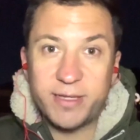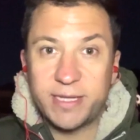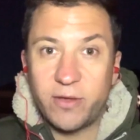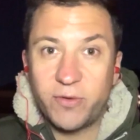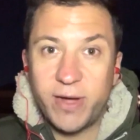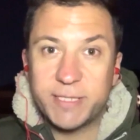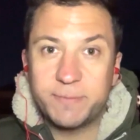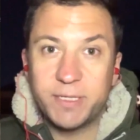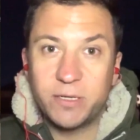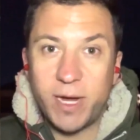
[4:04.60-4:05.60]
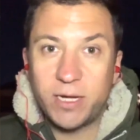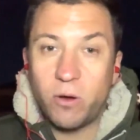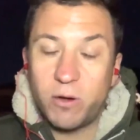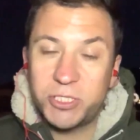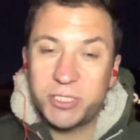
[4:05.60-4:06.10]
South Korea has been quite
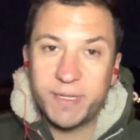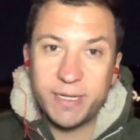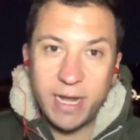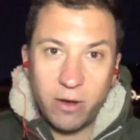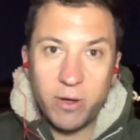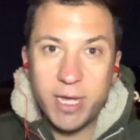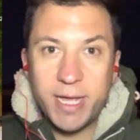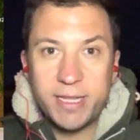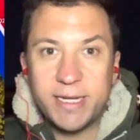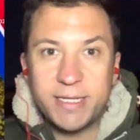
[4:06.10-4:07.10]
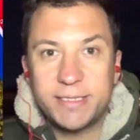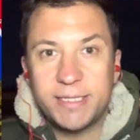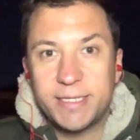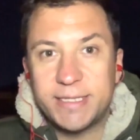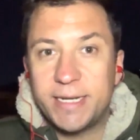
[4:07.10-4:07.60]
cautious, but now that is
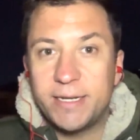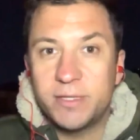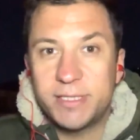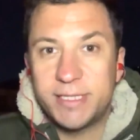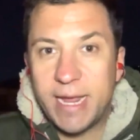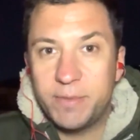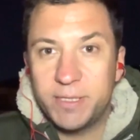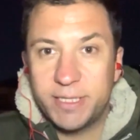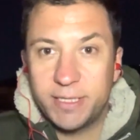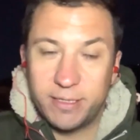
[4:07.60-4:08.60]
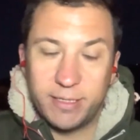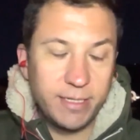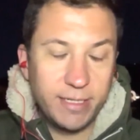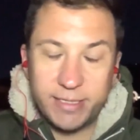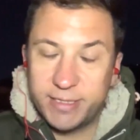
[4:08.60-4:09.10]
exactly on the table.
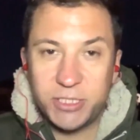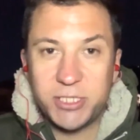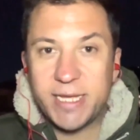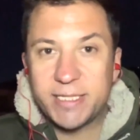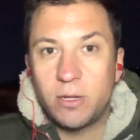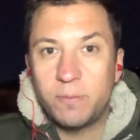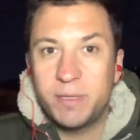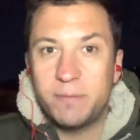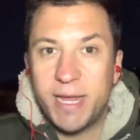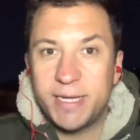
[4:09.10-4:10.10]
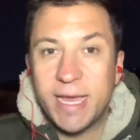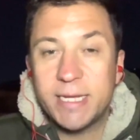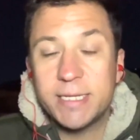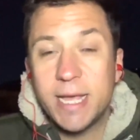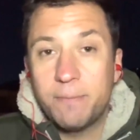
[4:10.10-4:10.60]
A decision has not been made
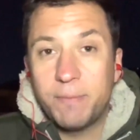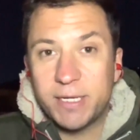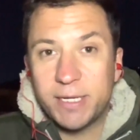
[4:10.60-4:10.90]
yet, but